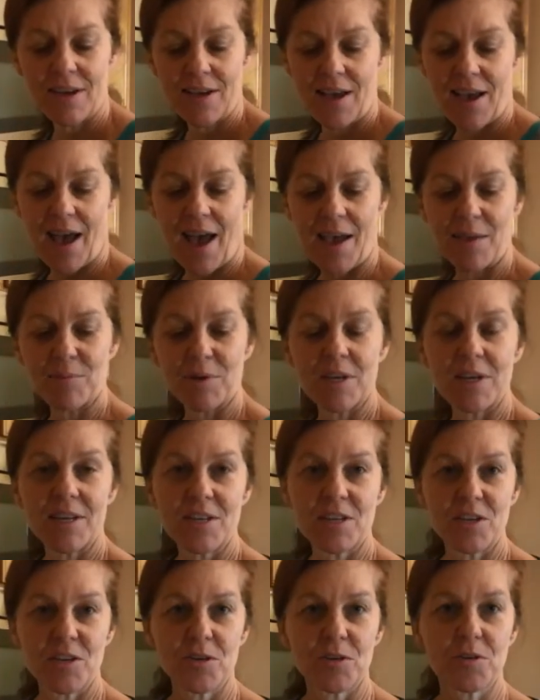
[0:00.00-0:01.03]
I'm going to
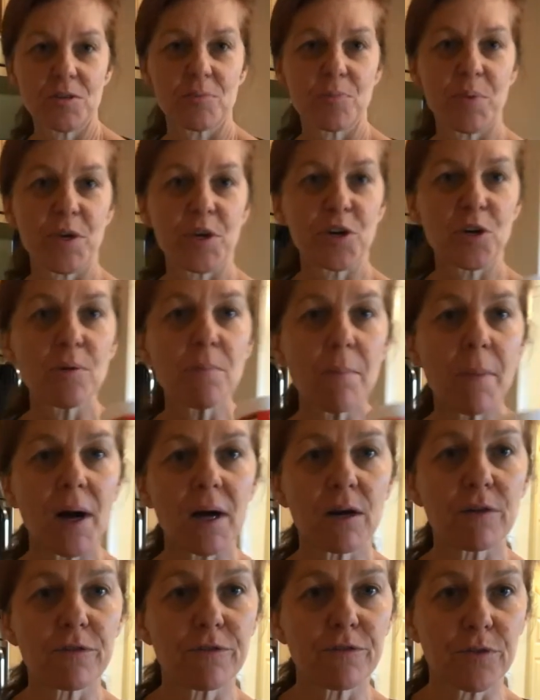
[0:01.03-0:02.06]
use pure
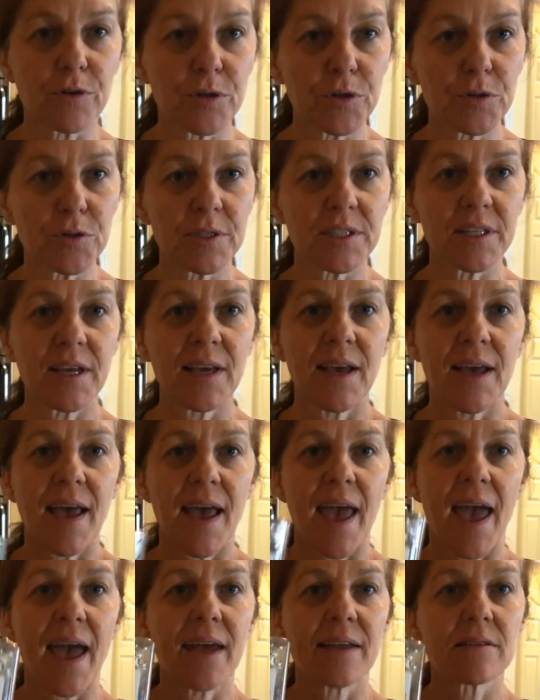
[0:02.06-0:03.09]
monk fruit
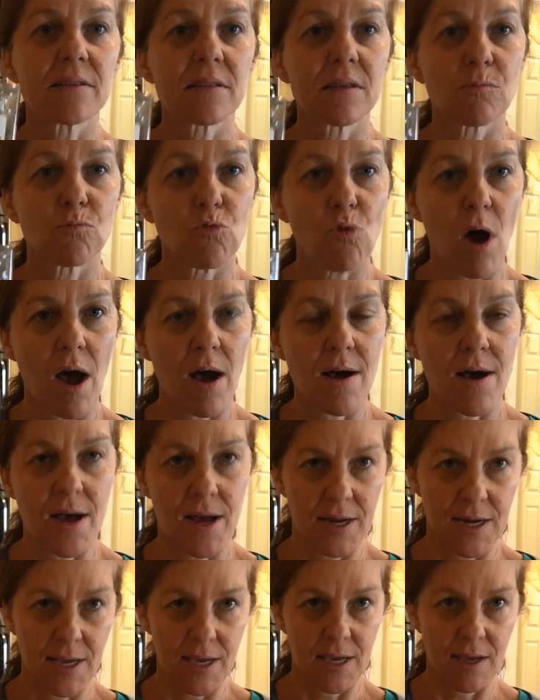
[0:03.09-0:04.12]
and some raw
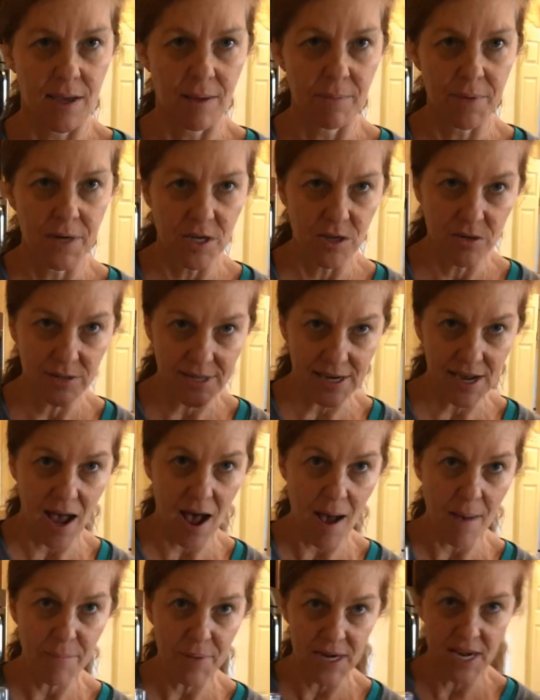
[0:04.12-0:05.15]
honey. I'm going to use a
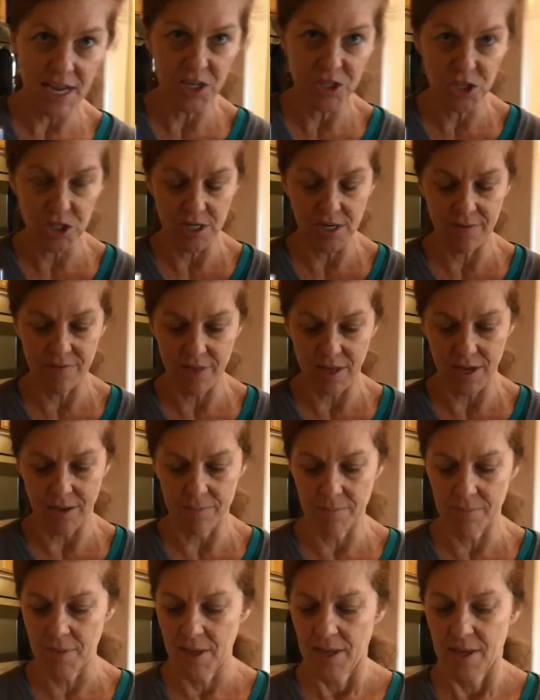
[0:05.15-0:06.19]
combination of
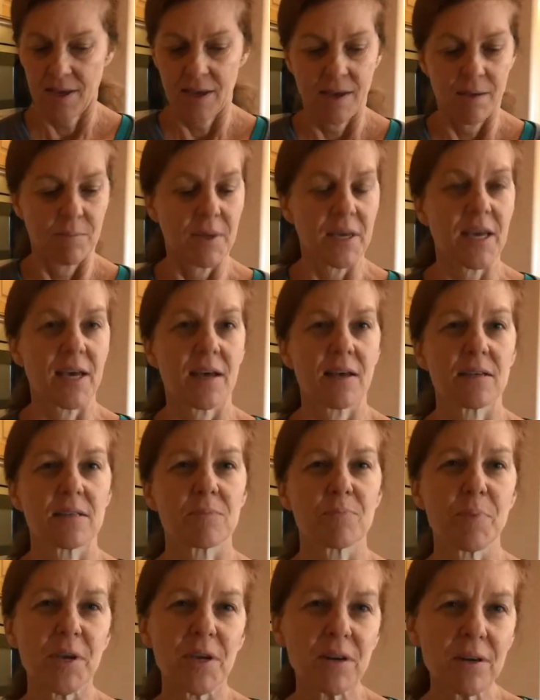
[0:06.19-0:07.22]
them, because
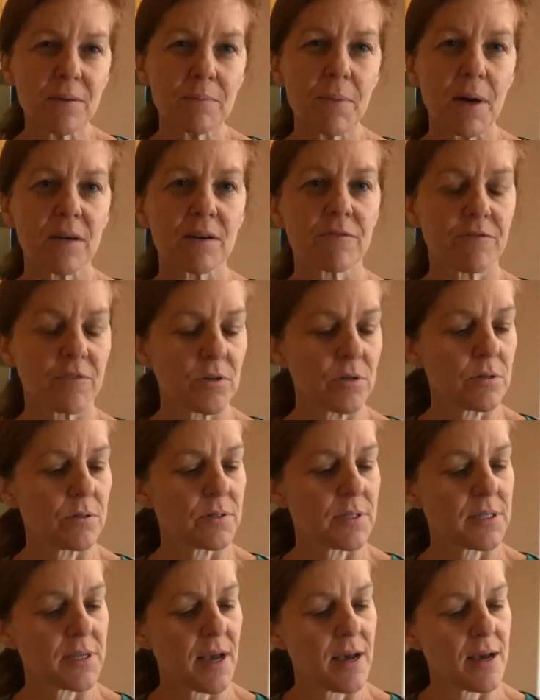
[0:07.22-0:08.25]
pure monk
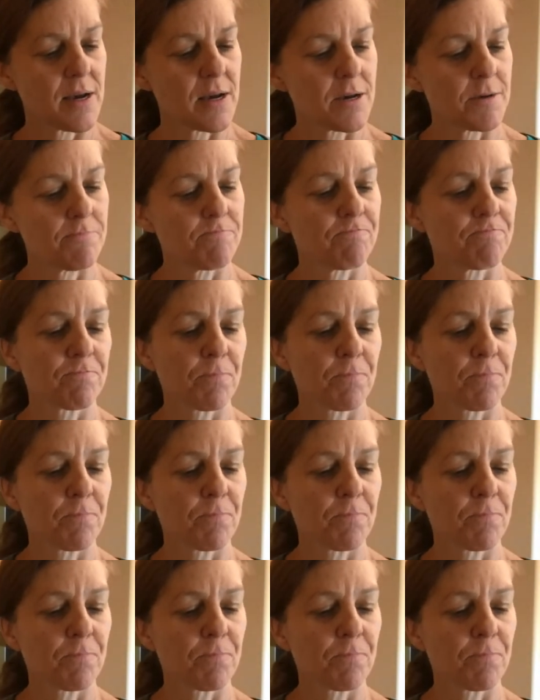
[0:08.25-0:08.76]
fruit, I